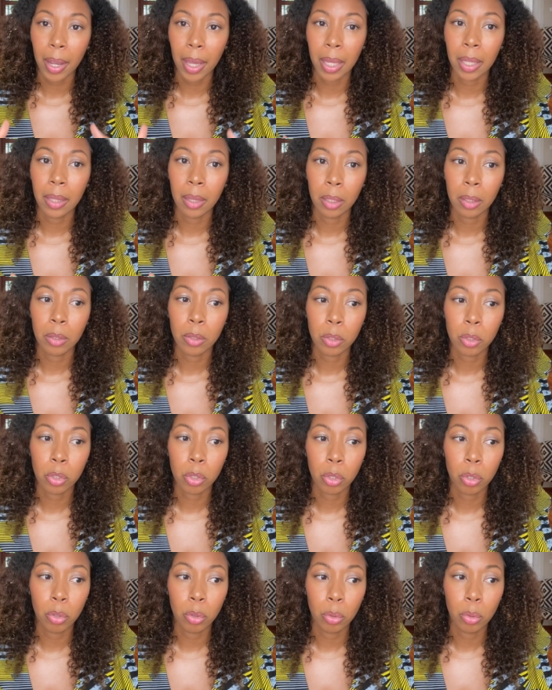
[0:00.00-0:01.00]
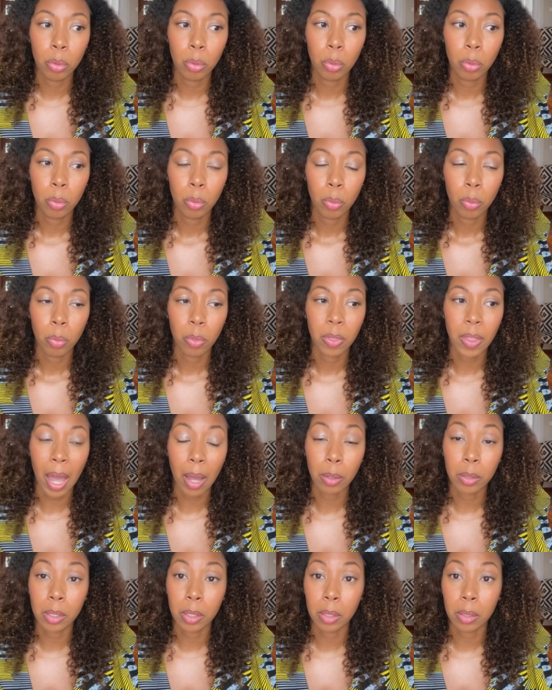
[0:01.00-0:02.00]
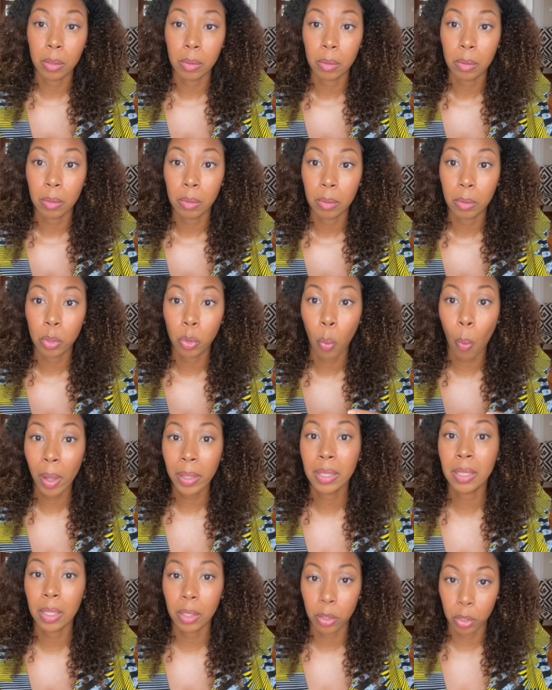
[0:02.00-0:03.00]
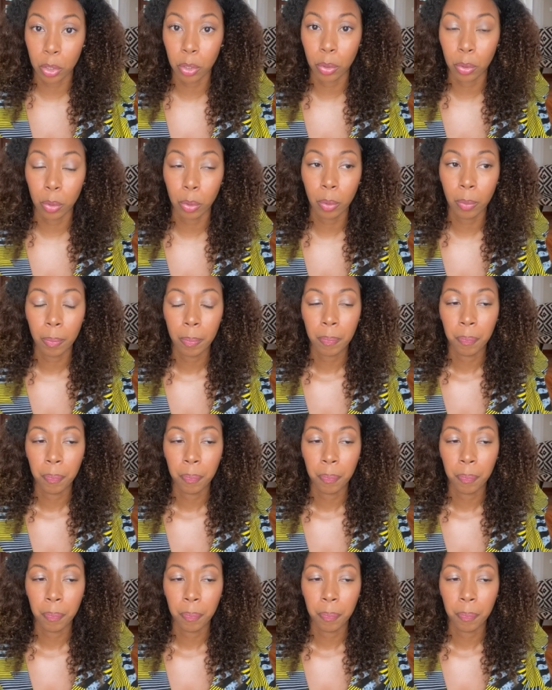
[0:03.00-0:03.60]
in 2022,